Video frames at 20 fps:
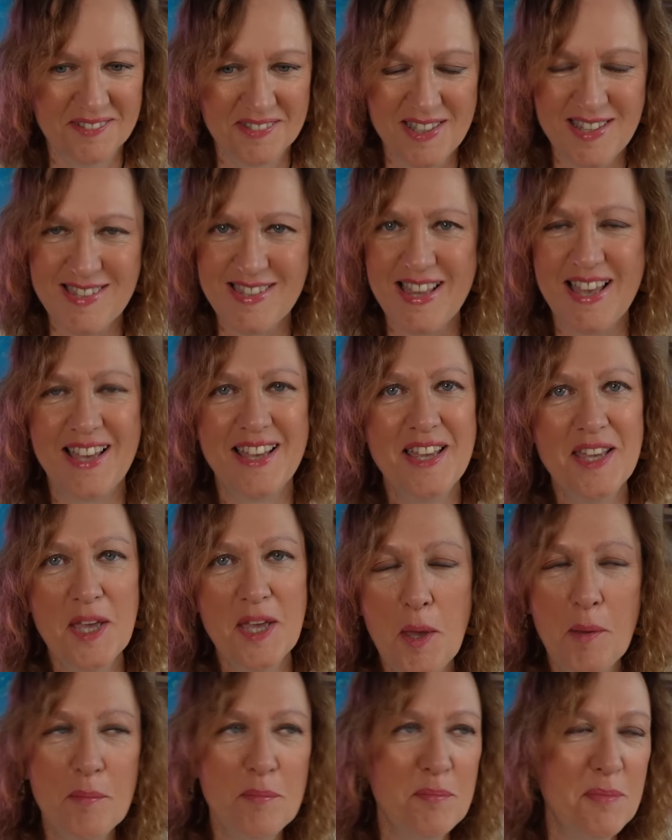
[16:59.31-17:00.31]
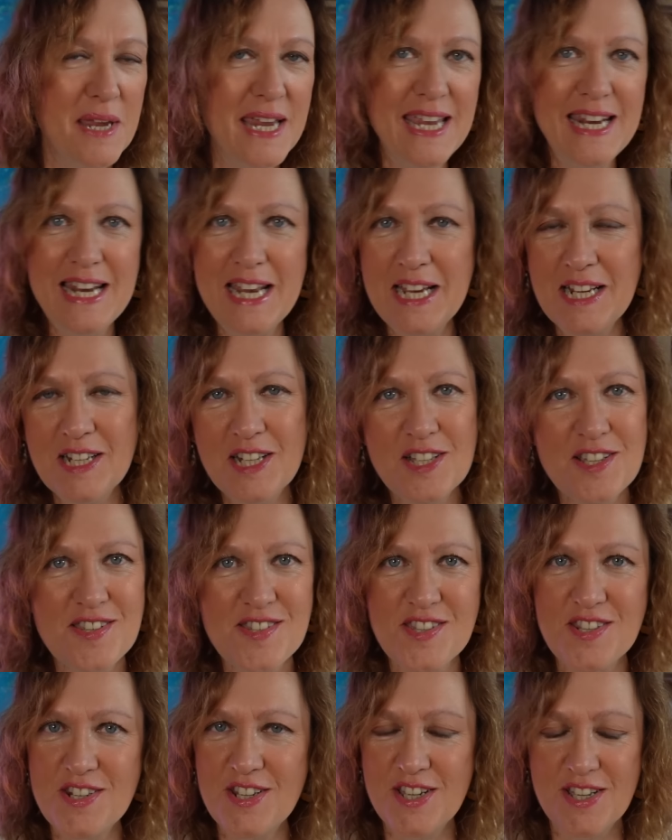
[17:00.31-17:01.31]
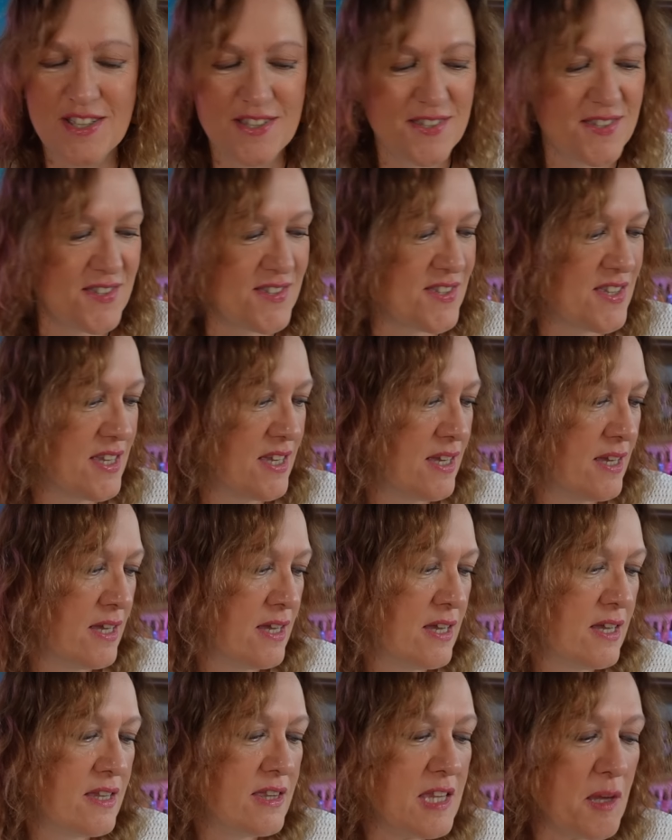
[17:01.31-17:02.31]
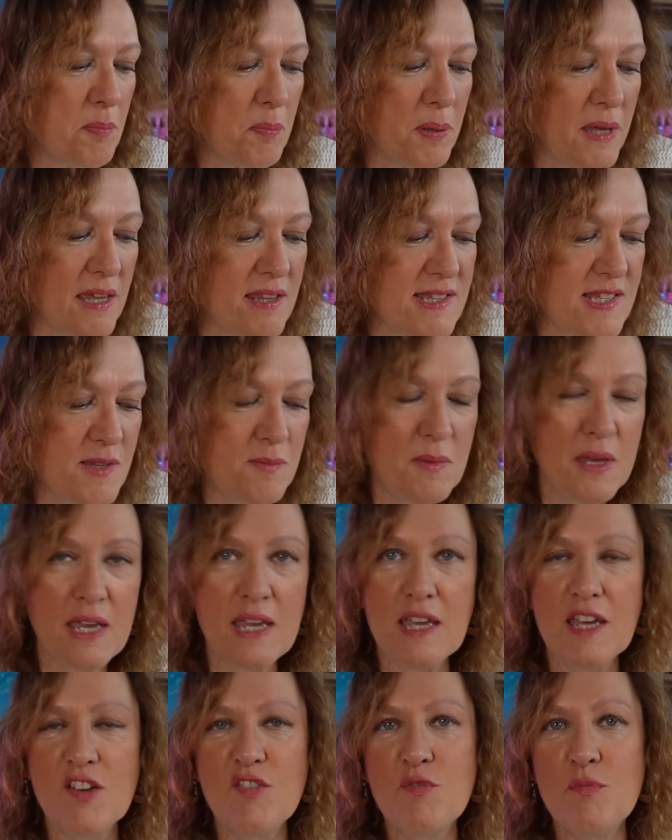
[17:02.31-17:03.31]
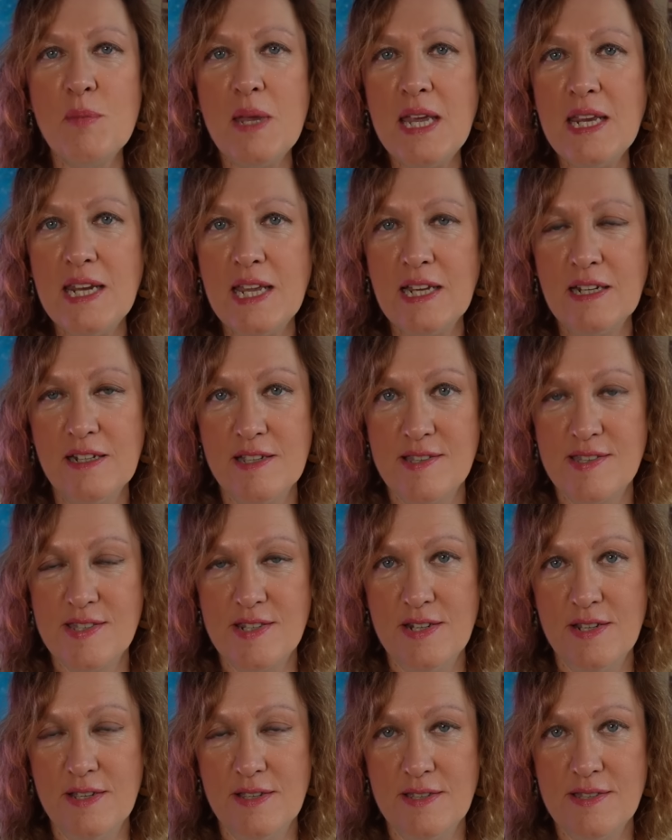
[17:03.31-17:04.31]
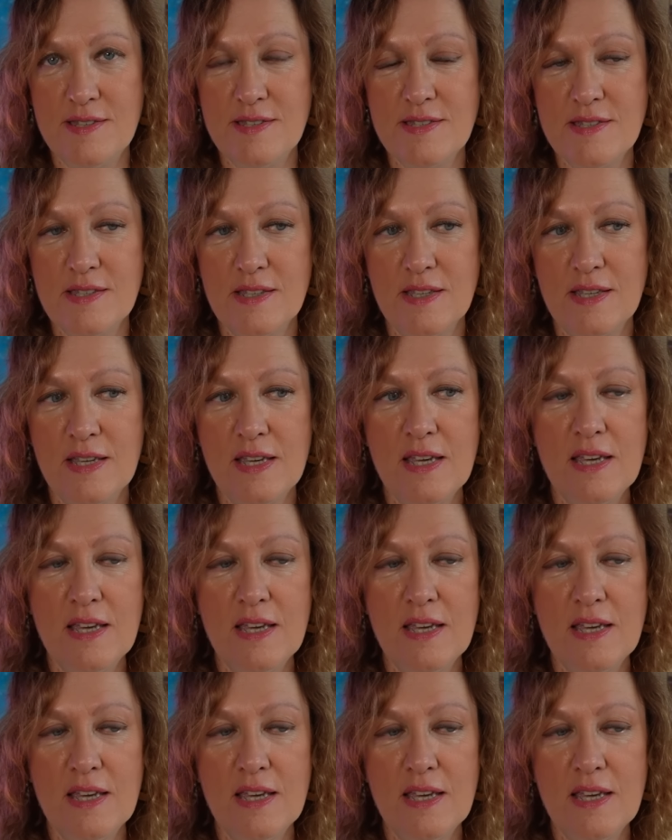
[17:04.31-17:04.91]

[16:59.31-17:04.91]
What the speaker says: Is that meaninglessness? The epitome of meaninglessness.